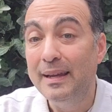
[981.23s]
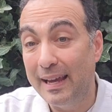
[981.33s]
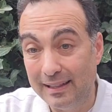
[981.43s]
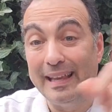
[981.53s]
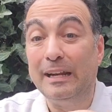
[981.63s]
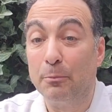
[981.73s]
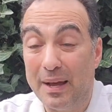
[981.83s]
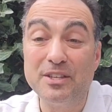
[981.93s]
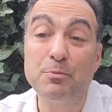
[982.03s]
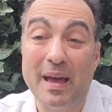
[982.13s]
and later
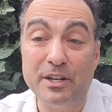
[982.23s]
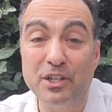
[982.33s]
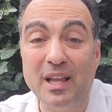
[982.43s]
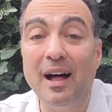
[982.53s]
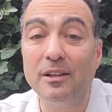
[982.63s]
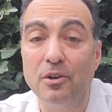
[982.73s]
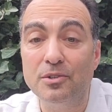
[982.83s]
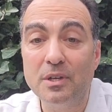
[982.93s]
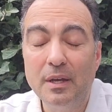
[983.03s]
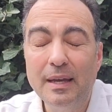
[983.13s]
by the Spanish
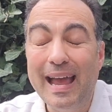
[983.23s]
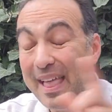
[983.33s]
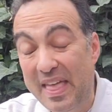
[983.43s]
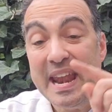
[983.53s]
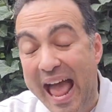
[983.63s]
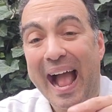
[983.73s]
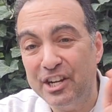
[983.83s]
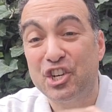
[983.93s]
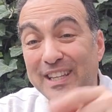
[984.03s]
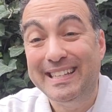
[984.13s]
Hidalgos, and then
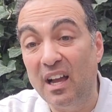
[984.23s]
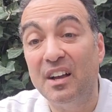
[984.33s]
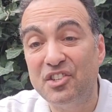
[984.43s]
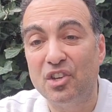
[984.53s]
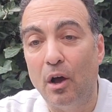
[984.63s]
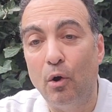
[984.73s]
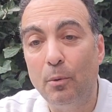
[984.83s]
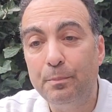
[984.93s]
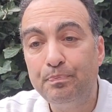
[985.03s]
actually does so,